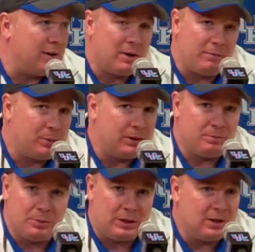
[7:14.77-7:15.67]
I
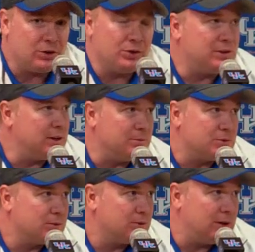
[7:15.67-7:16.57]
played plenty of good
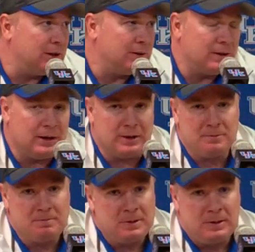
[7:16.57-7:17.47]
teams,
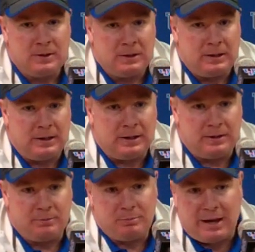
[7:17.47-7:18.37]

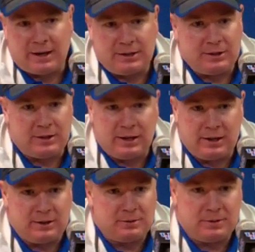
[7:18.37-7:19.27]
and back in the day,